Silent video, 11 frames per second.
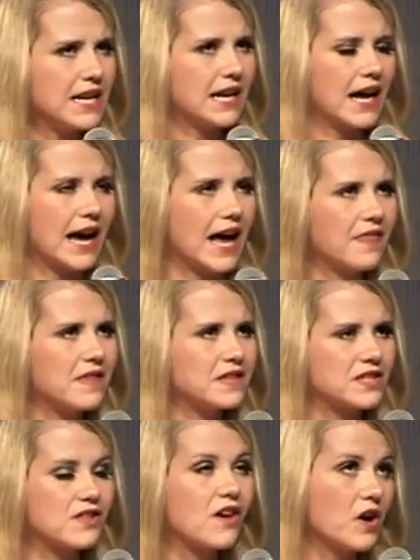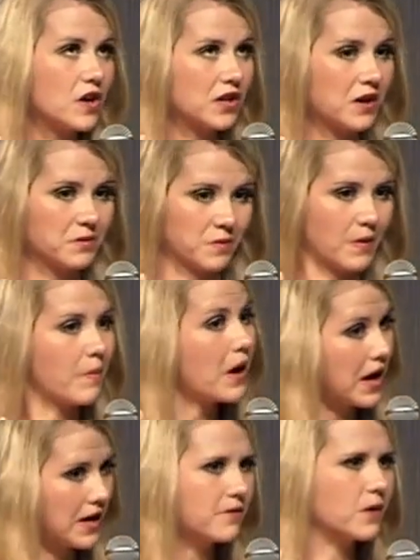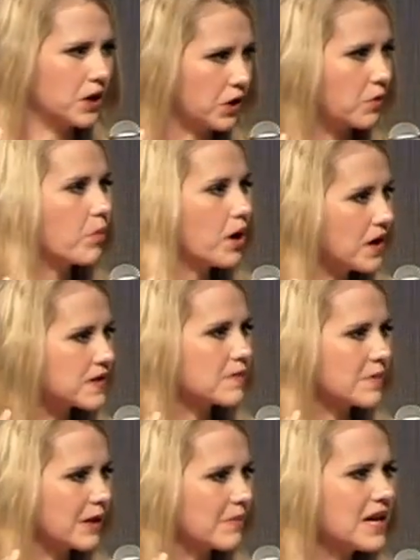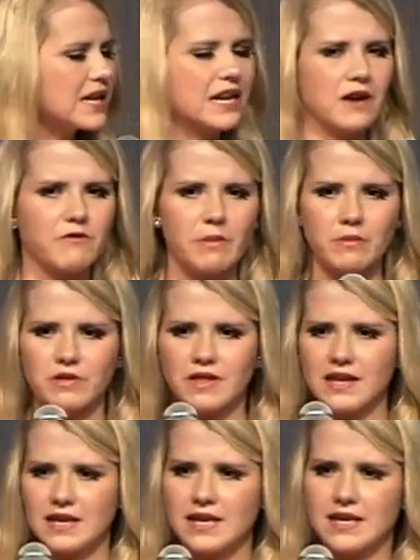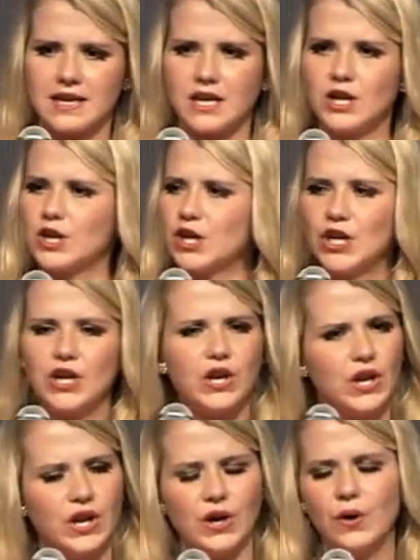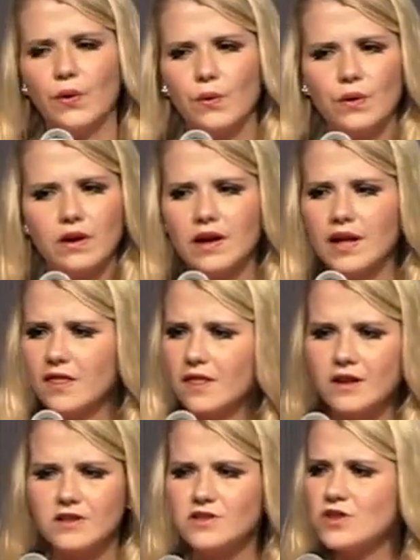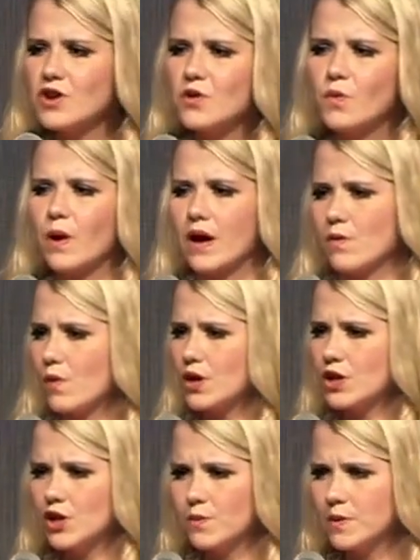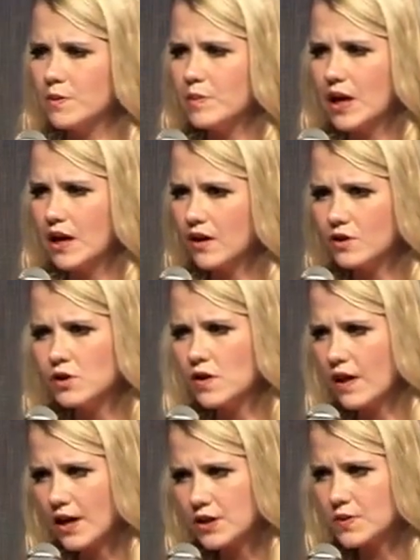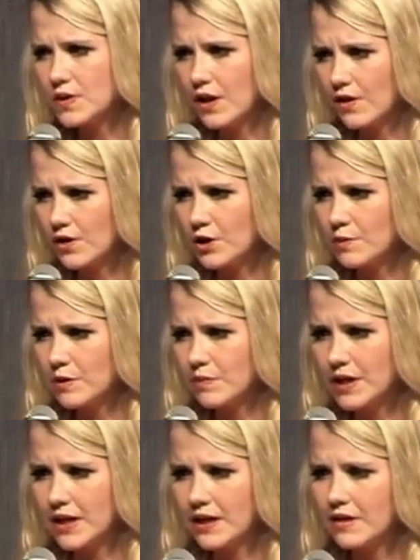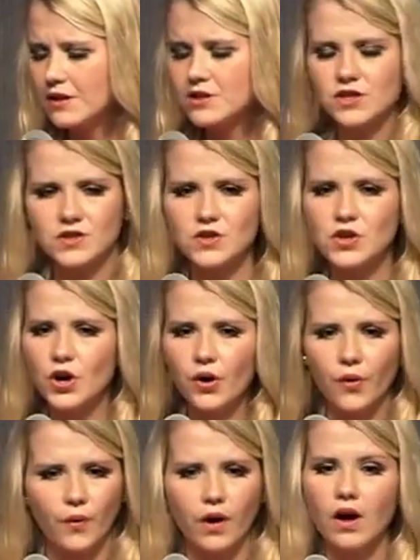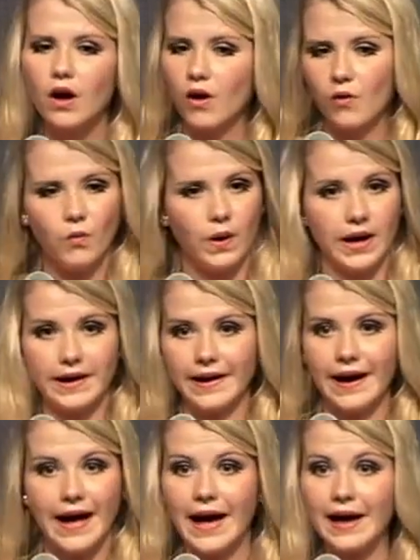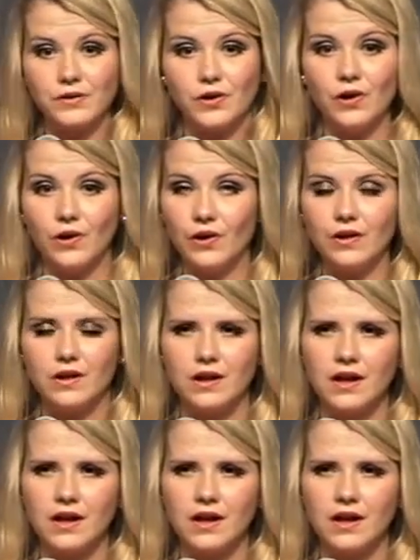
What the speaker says: And I had this thought come to my mind of what it could possibly mean. And I remember thinking, no, there's no way one human being could do that to another human being. There's just no way at all.